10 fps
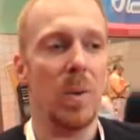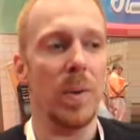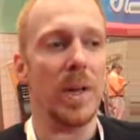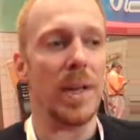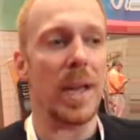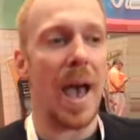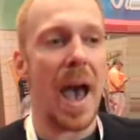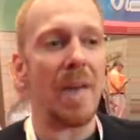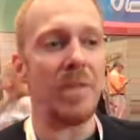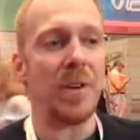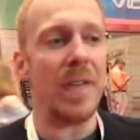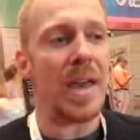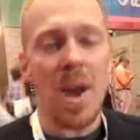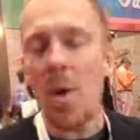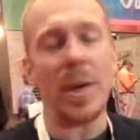really after. They
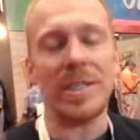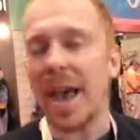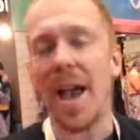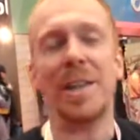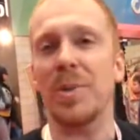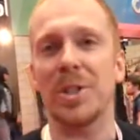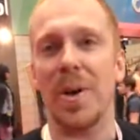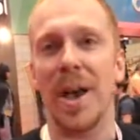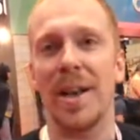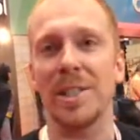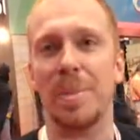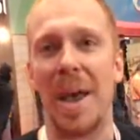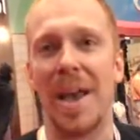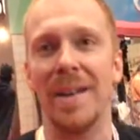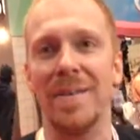know exactly what's going on in
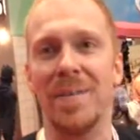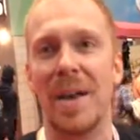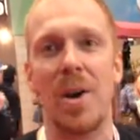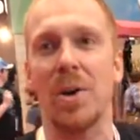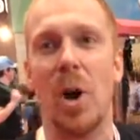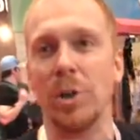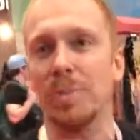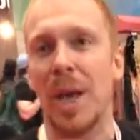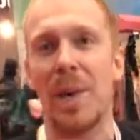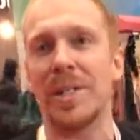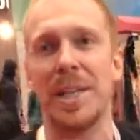Japan. They know they want